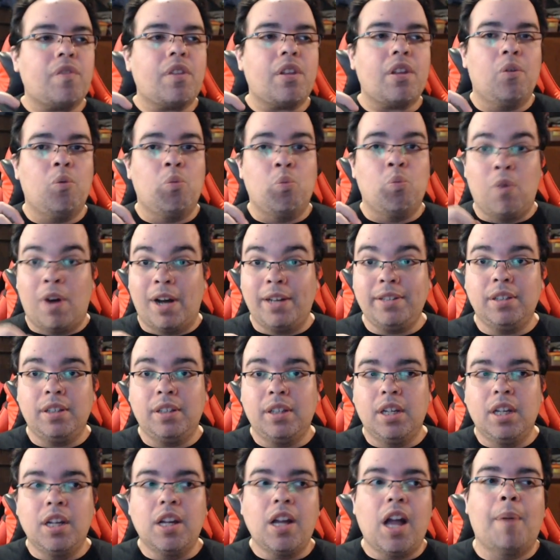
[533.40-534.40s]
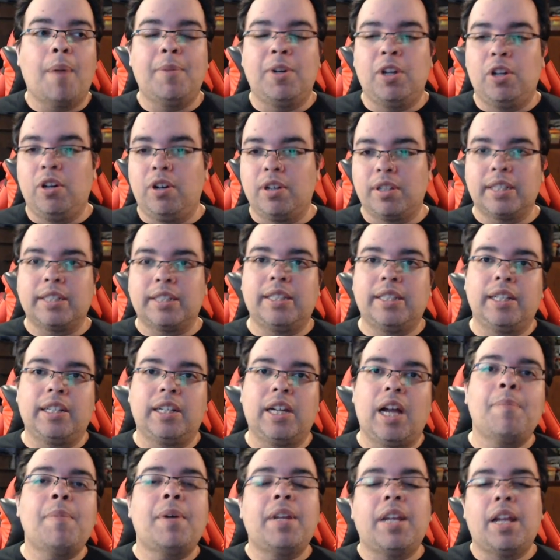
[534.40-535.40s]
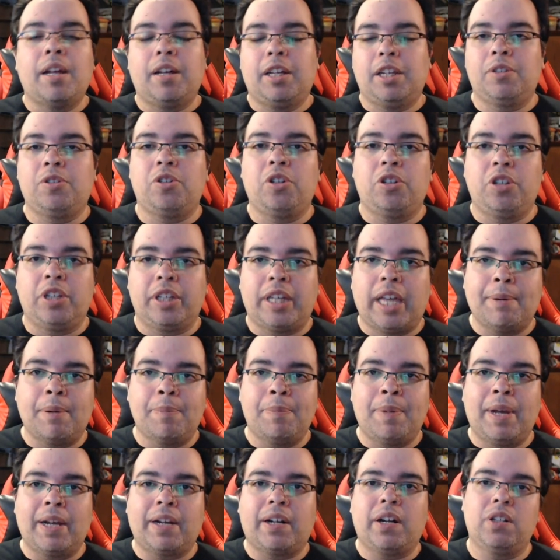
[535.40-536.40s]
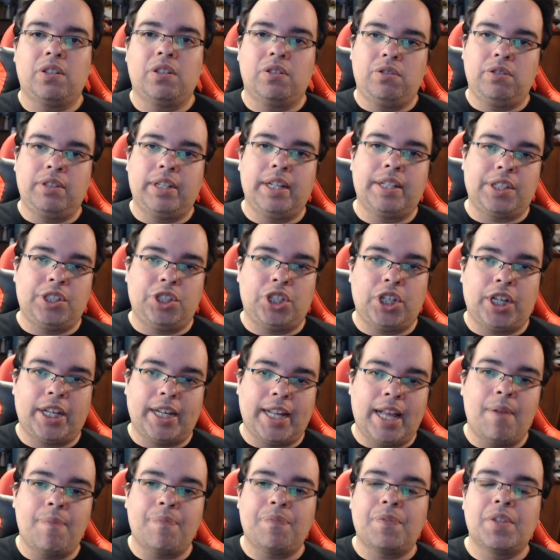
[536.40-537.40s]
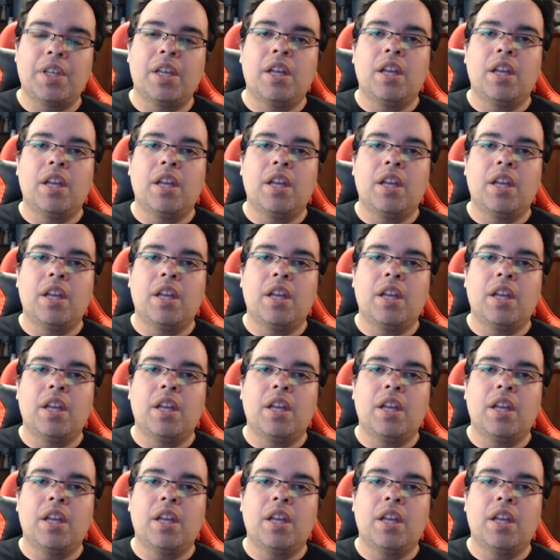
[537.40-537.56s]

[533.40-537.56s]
One, I'm going to hook this thing up and I'm going to turn the camera back on so you guys can check it out.